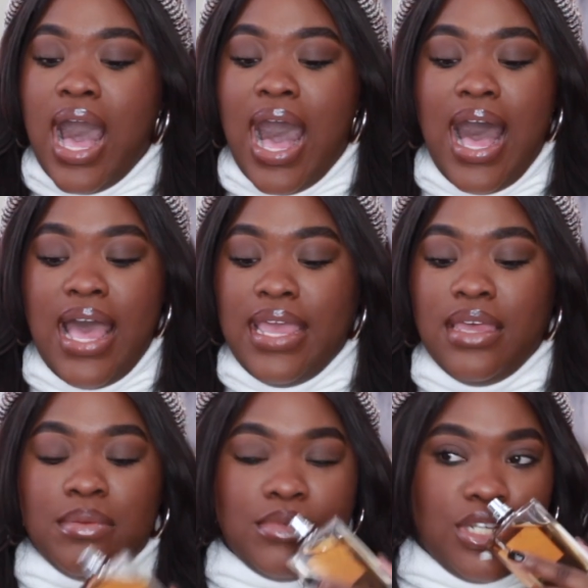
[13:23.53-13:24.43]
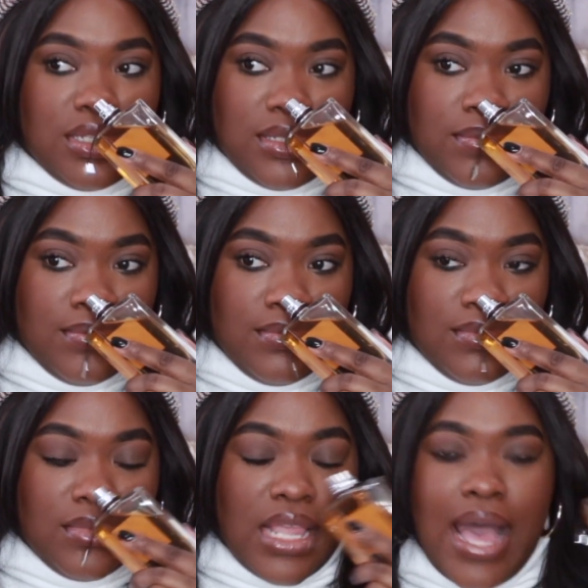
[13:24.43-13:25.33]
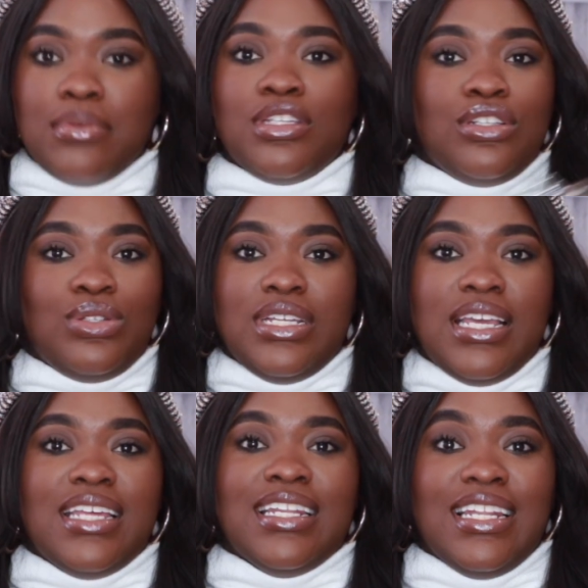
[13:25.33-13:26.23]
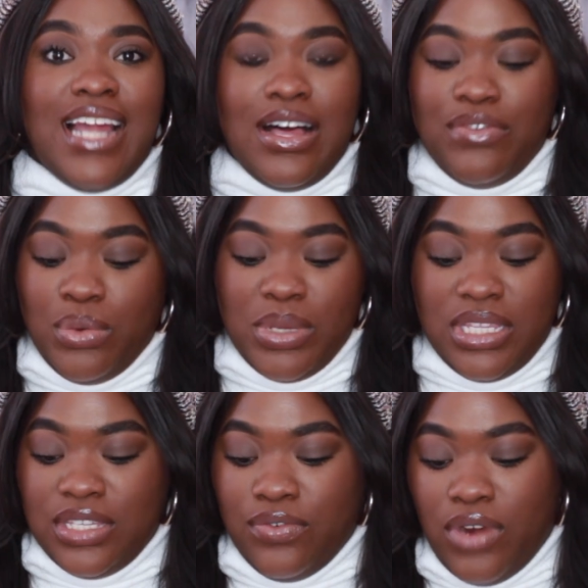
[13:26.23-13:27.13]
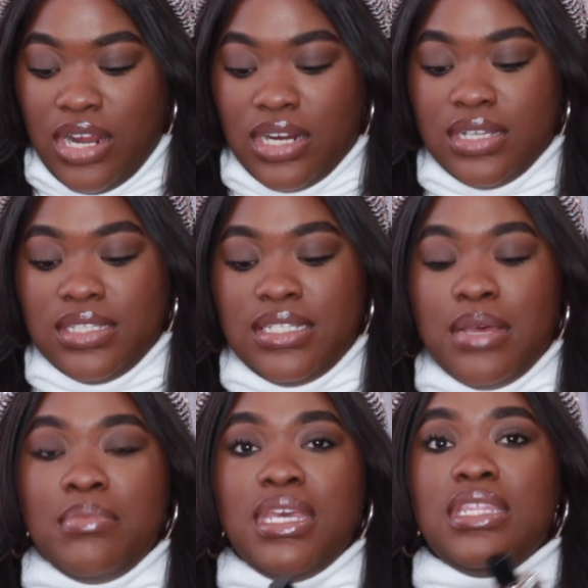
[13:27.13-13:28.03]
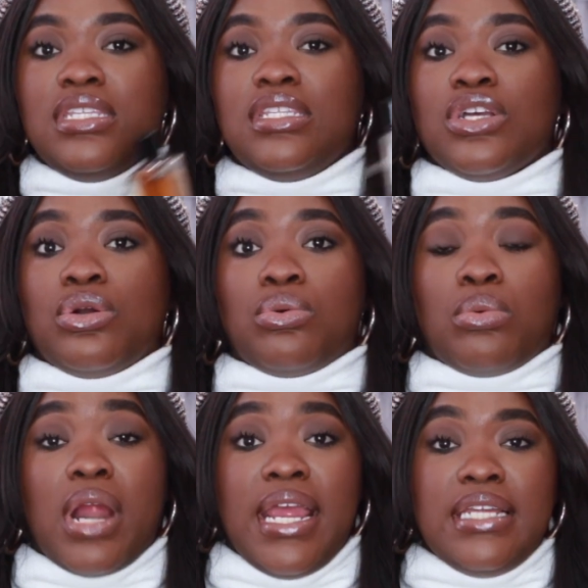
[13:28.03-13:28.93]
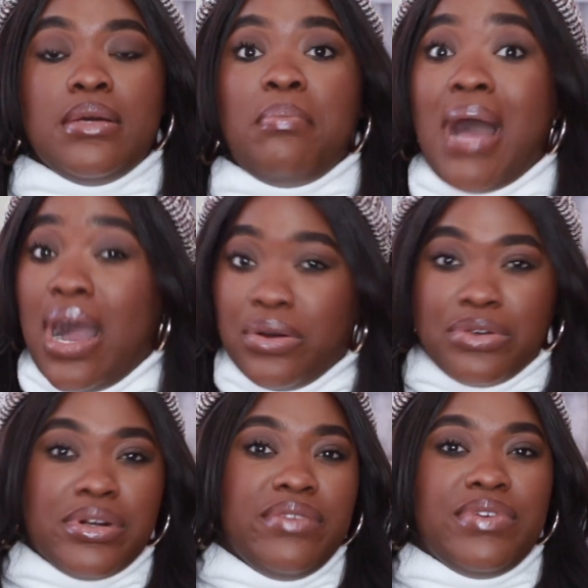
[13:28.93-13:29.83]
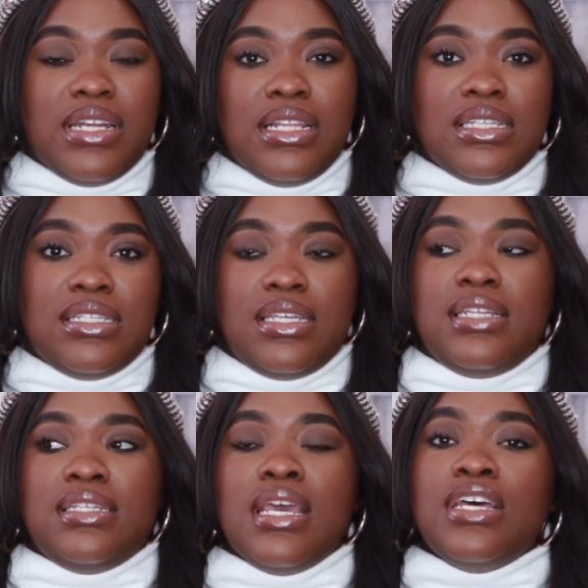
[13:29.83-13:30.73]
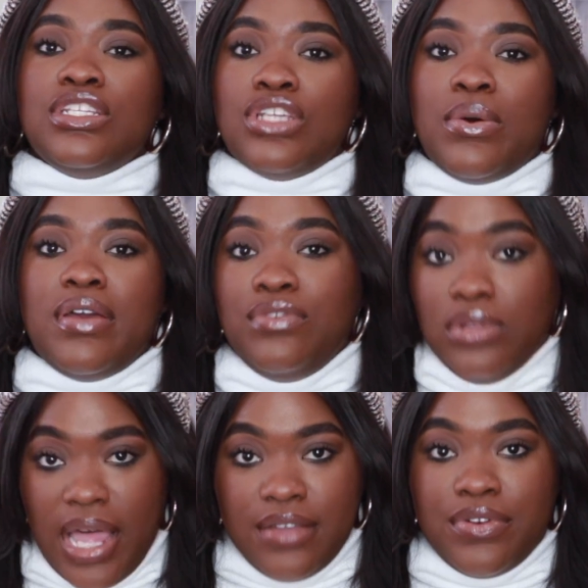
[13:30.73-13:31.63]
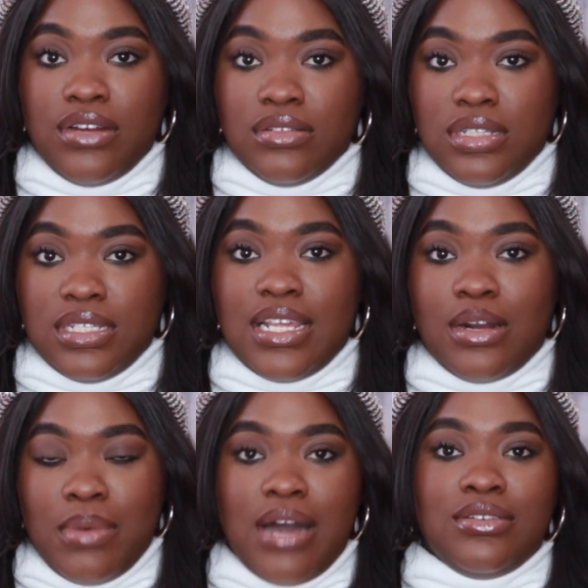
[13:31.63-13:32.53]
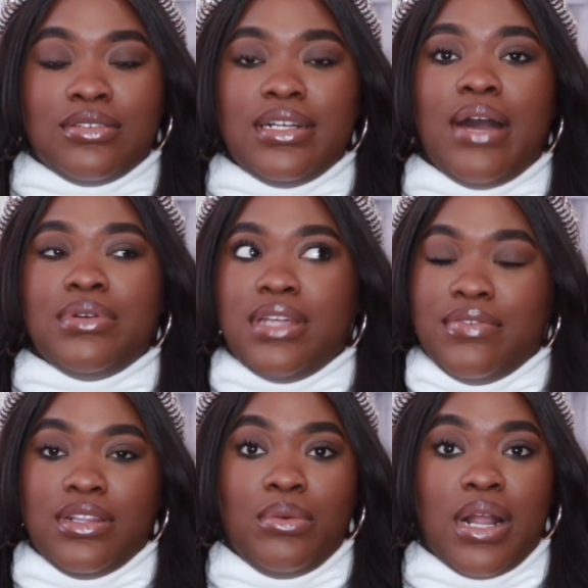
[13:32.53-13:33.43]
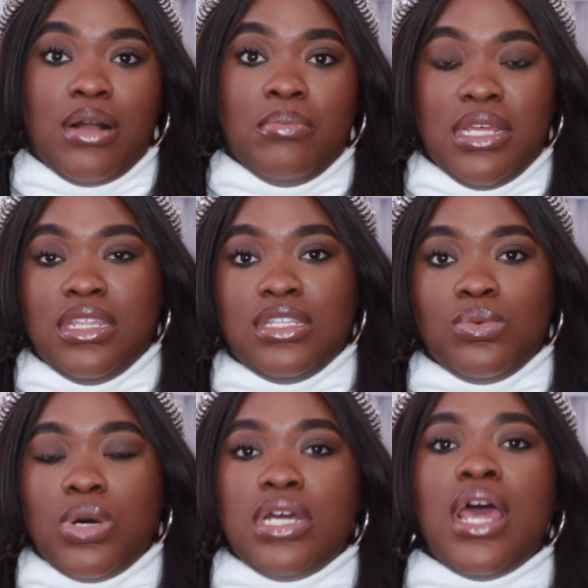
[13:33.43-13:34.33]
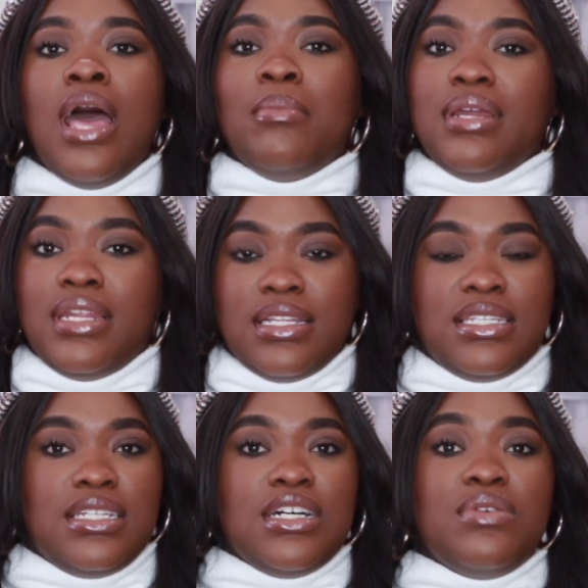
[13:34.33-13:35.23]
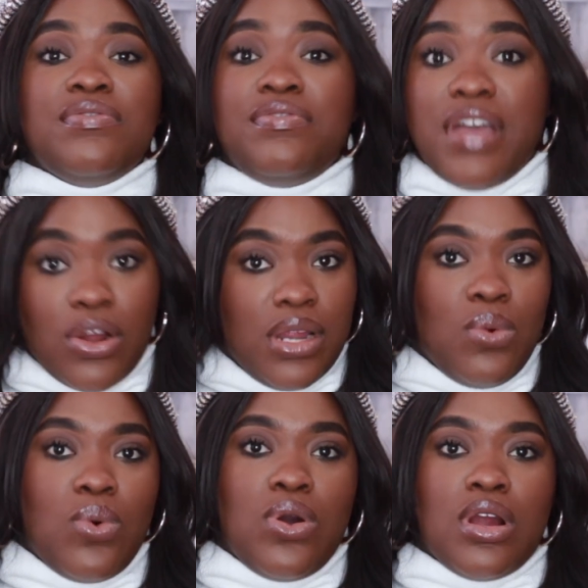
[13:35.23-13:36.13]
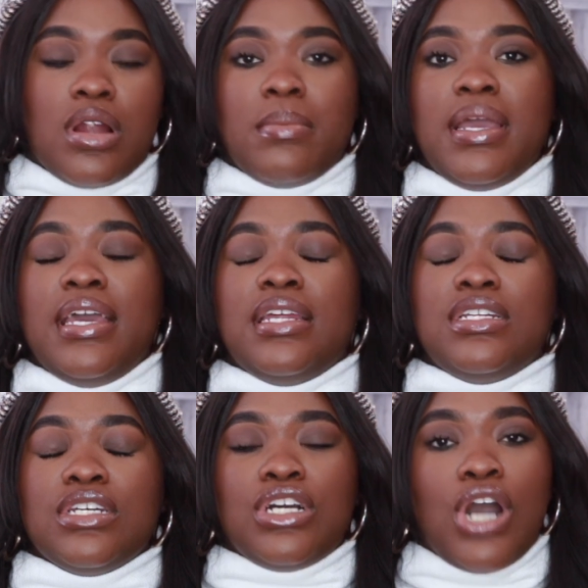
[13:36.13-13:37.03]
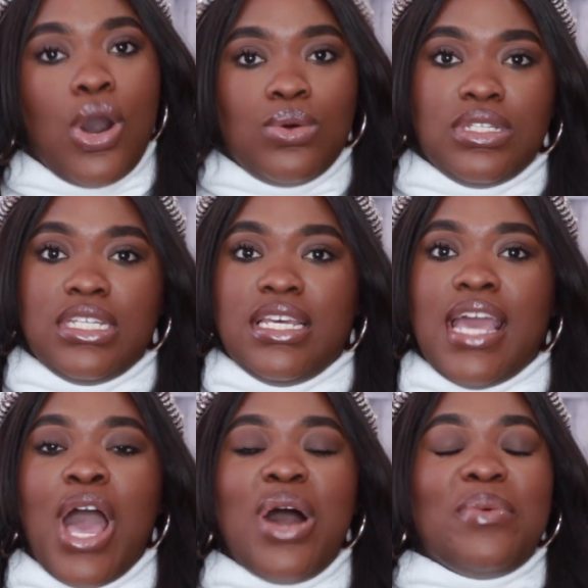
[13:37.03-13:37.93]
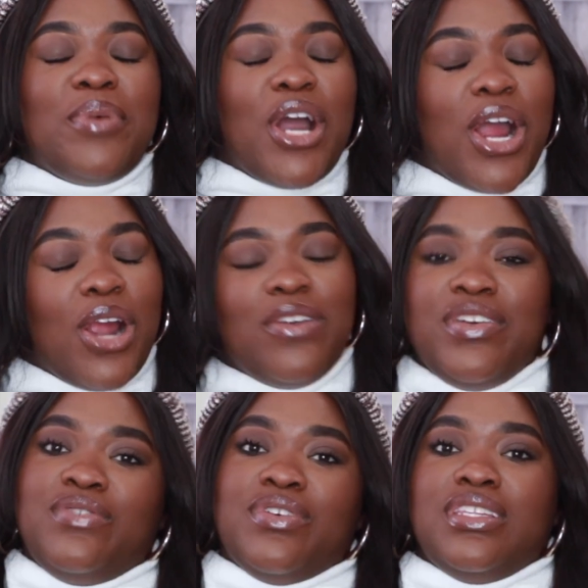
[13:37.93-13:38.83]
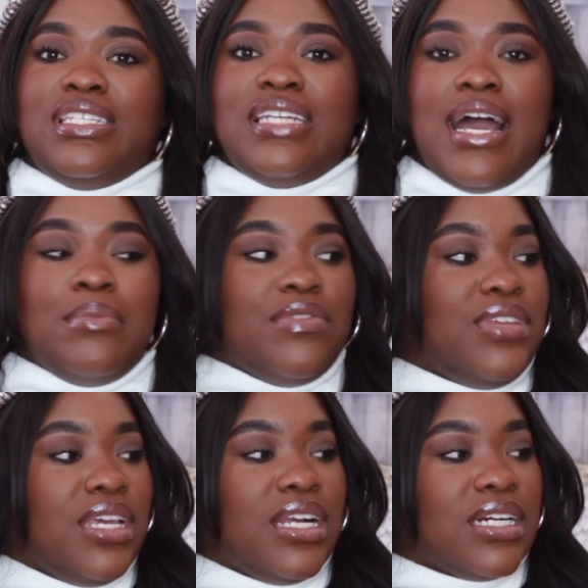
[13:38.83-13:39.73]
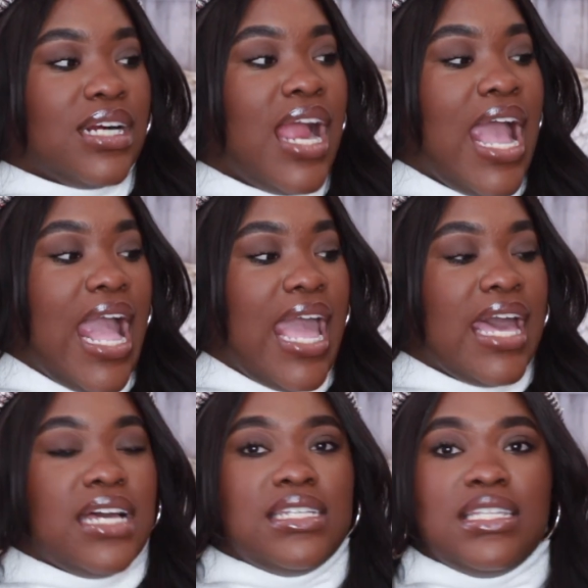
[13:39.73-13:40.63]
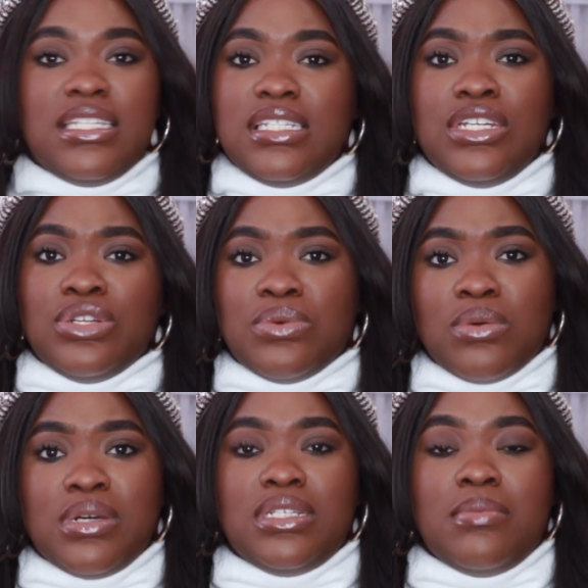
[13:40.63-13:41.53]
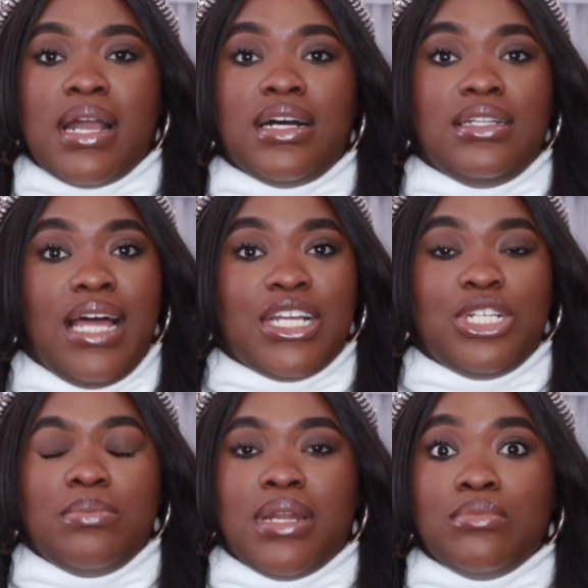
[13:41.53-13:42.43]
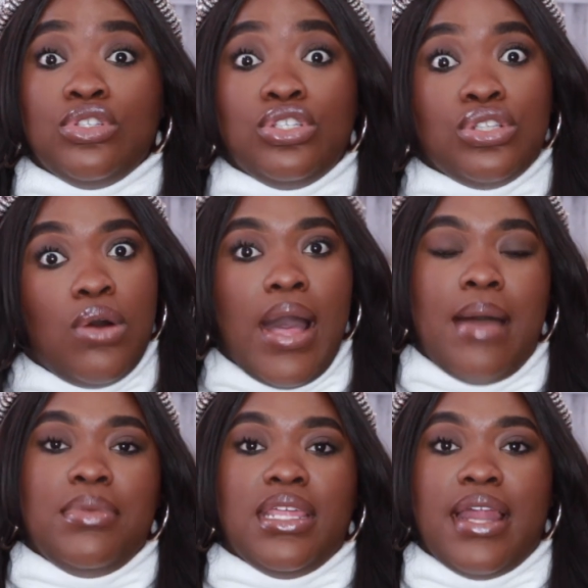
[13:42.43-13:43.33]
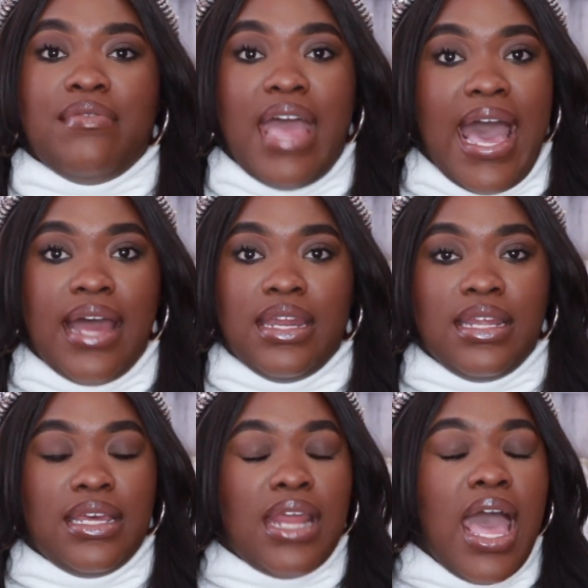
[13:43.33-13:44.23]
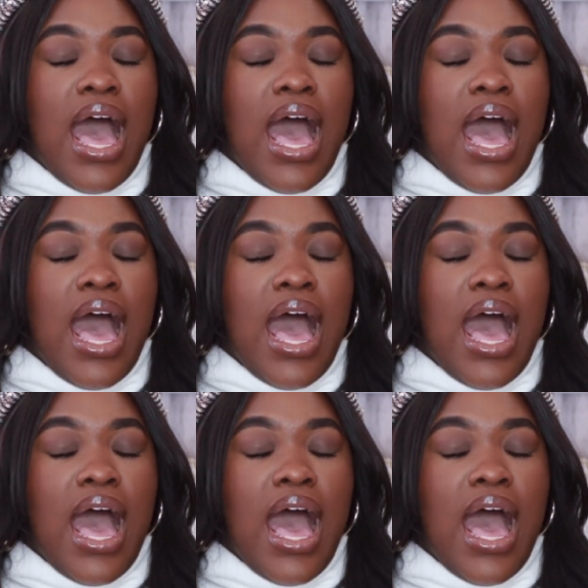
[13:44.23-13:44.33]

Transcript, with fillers: I am just absolutely in love with this fragrance. To me, this is a great powdery vanilla scent. So if you like fragrances that are powdery, I would definitely recommend this one. But it is still very warm and cozy, perfect for this time of year. And this is a newer one to my collection, but I'm so happy that I've added it.